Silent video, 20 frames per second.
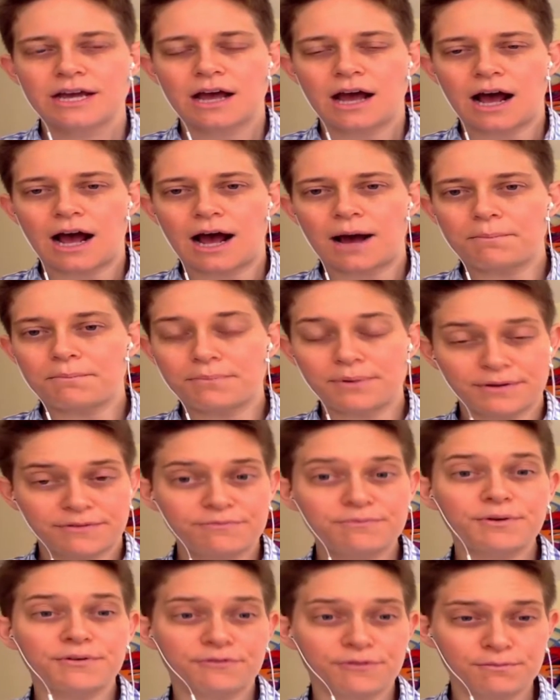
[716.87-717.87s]

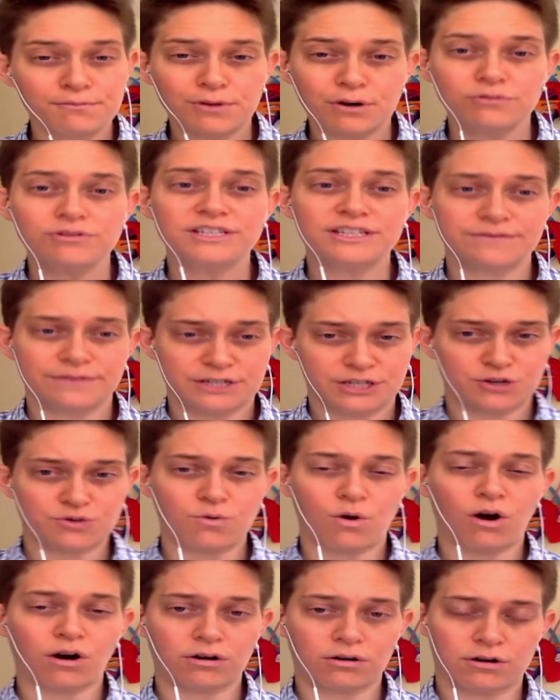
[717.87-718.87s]
But for most of us
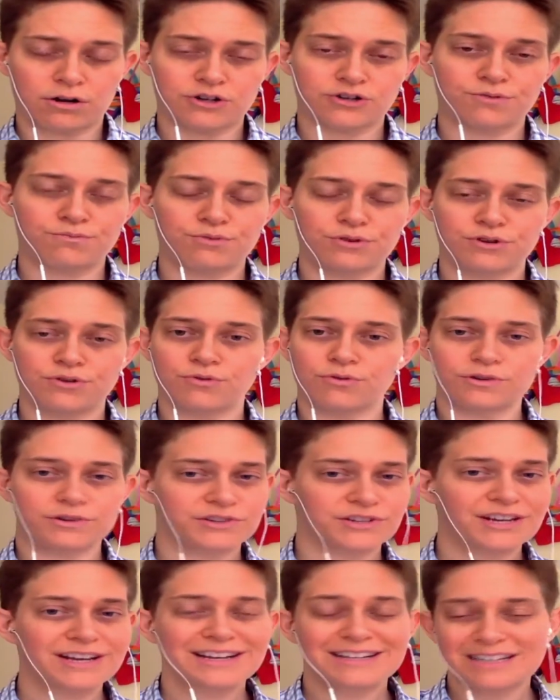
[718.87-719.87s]
who are
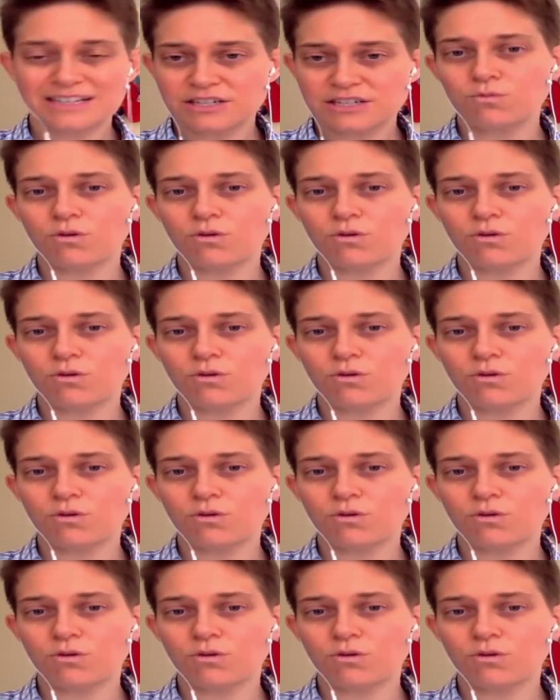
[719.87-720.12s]
entrepreneurs, it doesn't